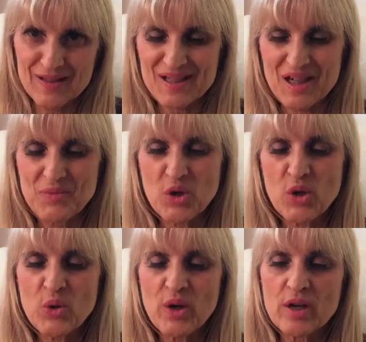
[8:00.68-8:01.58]
this anymore,
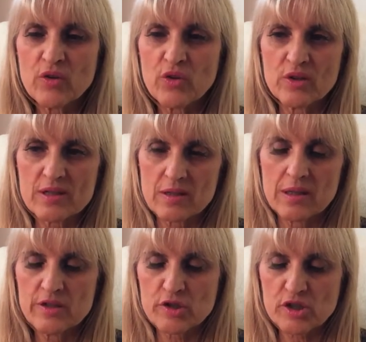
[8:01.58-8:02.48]
according to, it's an
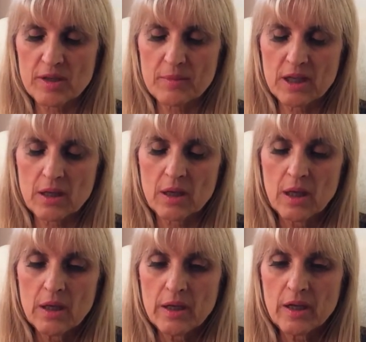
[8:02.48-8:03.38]
addition I'm making,
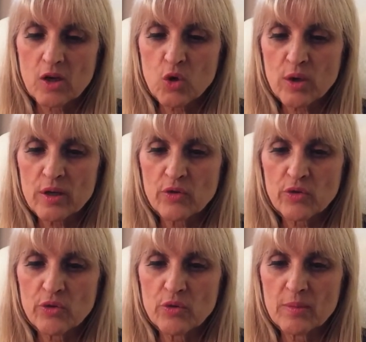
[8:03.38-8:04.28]
according
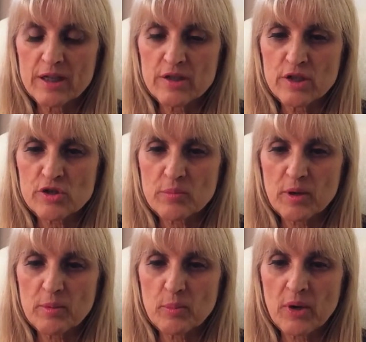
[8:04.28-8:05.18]
to my teacher,
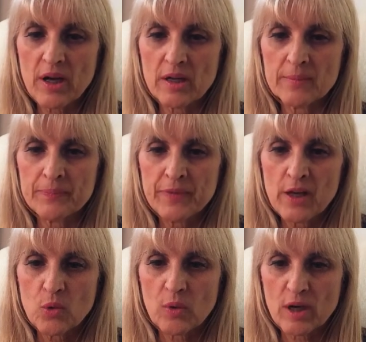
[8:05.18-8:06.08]
Barbara Brennan,
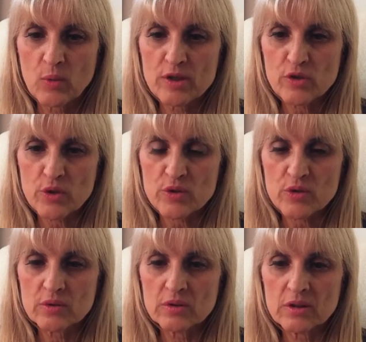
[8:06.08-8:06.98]
when I went to her
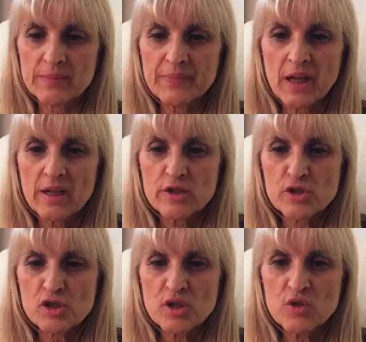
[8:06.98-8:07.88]
school,
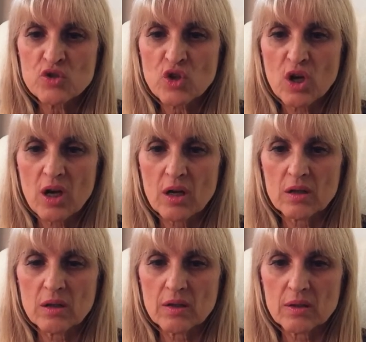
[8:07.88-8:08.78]
she saw,
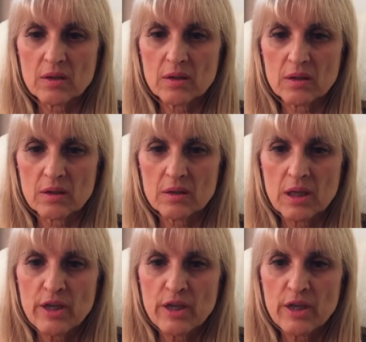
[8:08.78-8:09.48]
the